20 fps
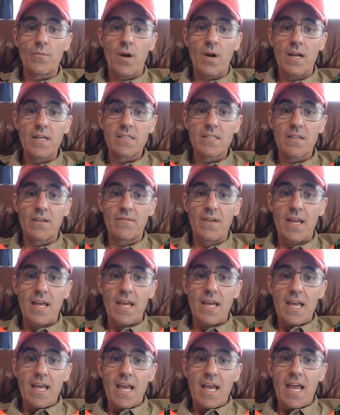Current
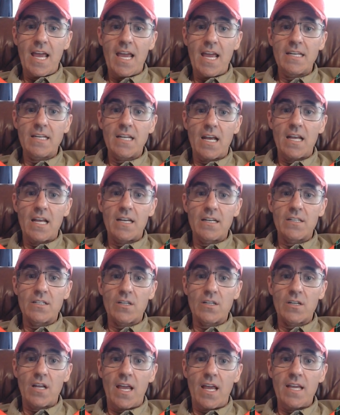price of
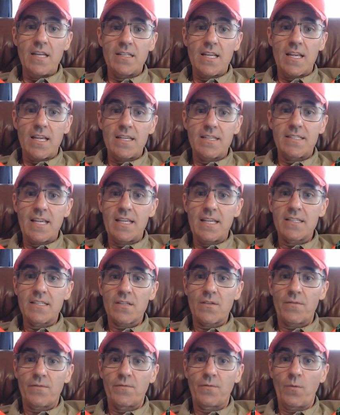
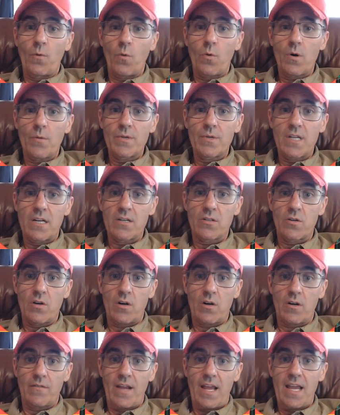$0.08, four,
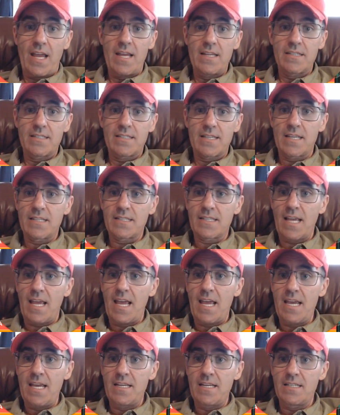potential target of
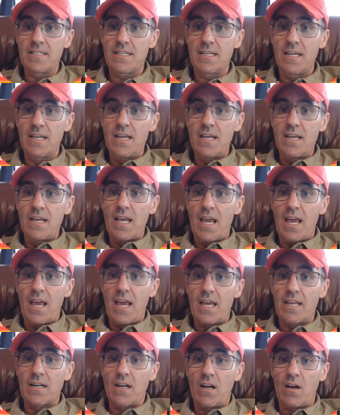$0.08,
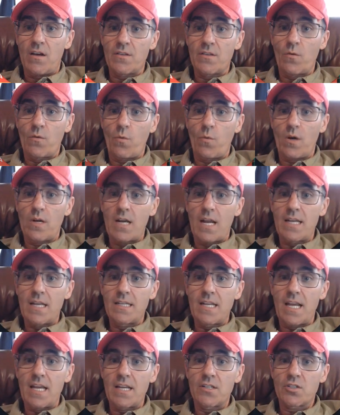and on the
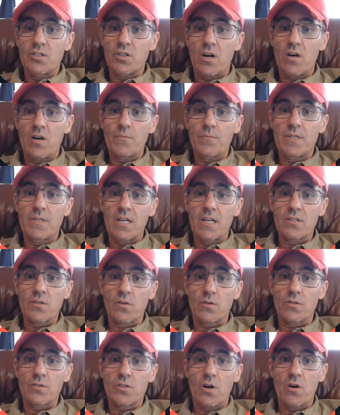1 day
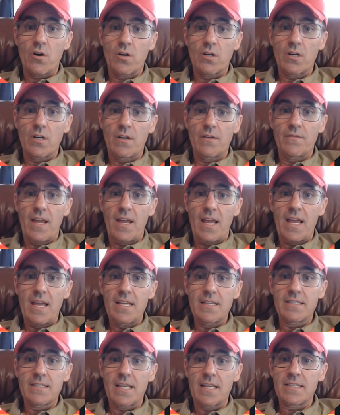chart, potential target
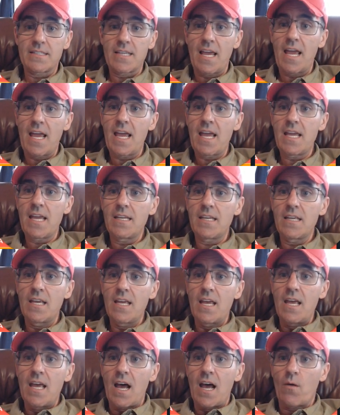of
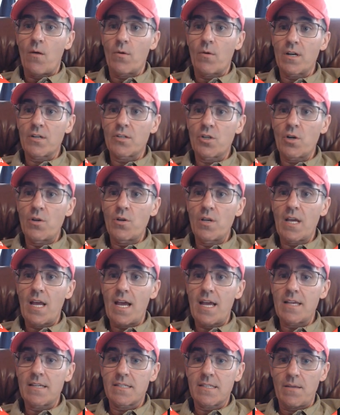$0.08. I want to
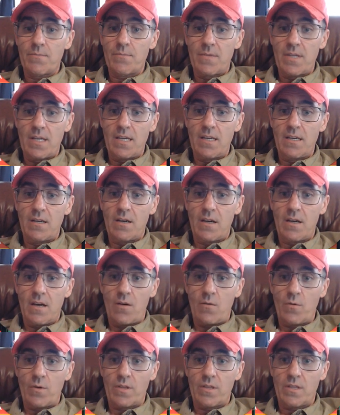show you guys
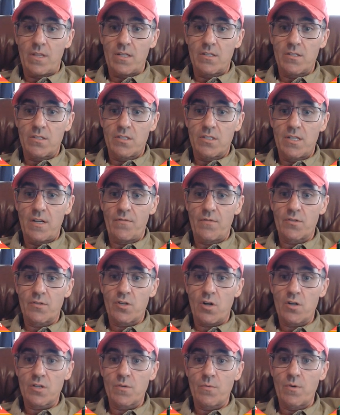something with the
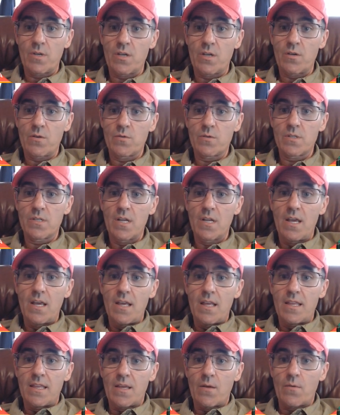different charts we
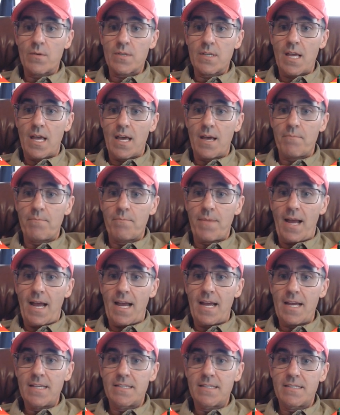use. There was
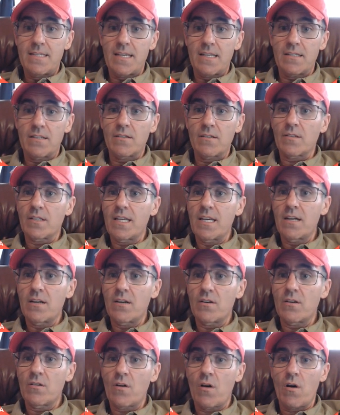a buy
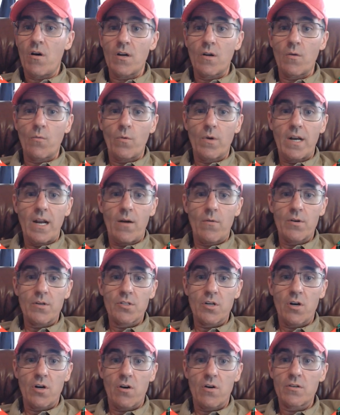signal here on a
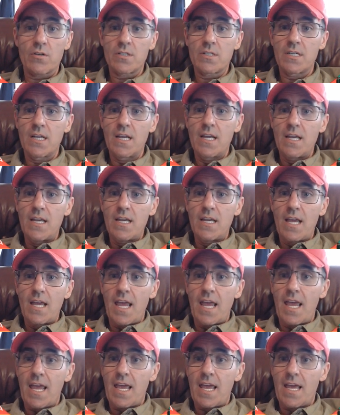1 hour chart,
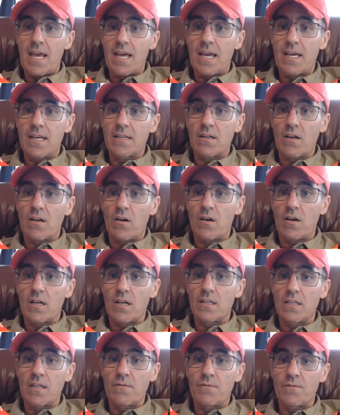
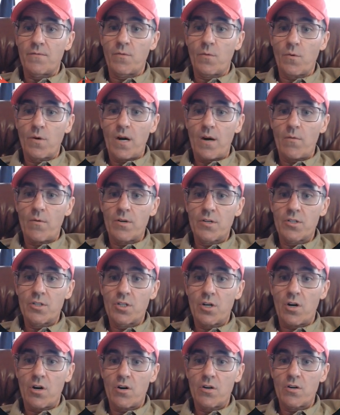and on the 4
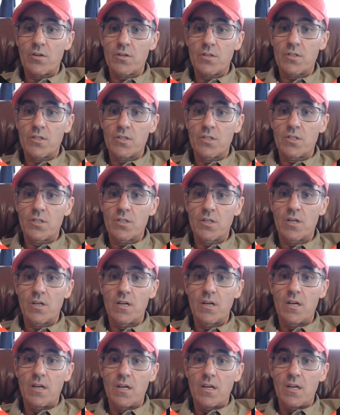hour
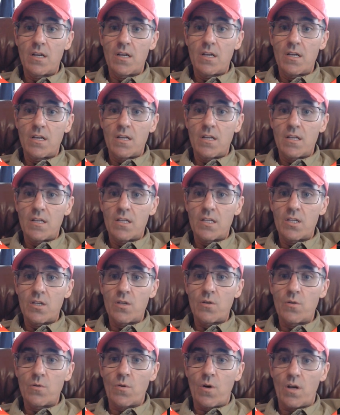chart,
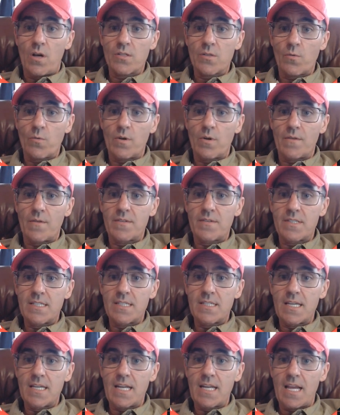you also
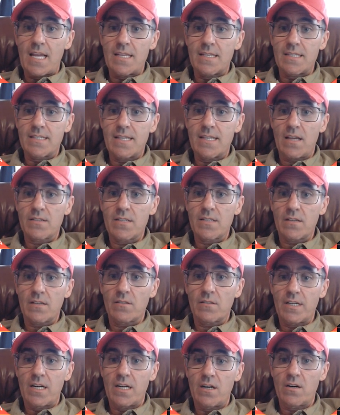would have seen a
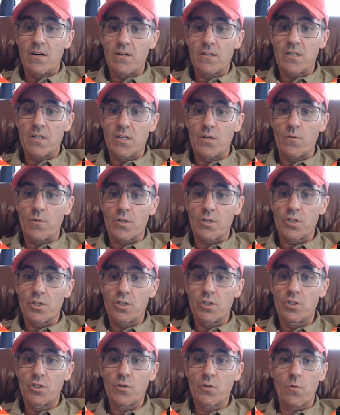sell signal here to
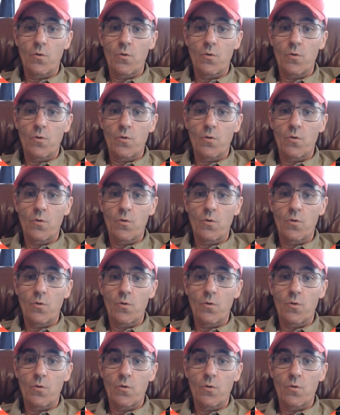do a